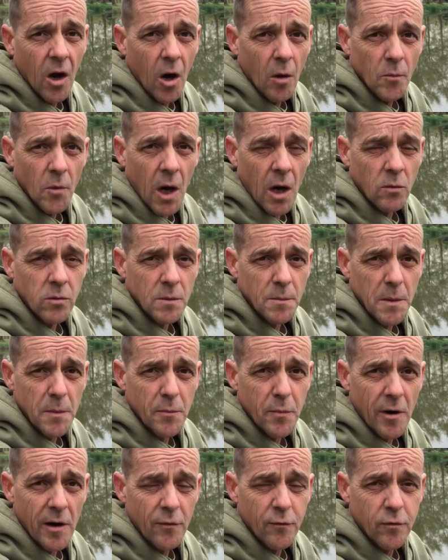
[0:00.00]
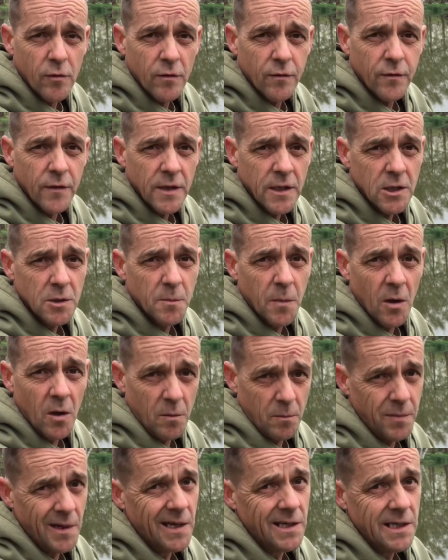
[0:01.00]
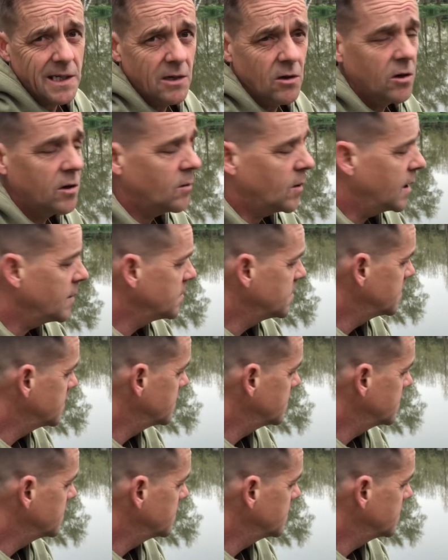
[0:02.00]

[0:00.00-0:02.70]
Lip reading: I'm not holding my breath for a fish, but I bloody like one.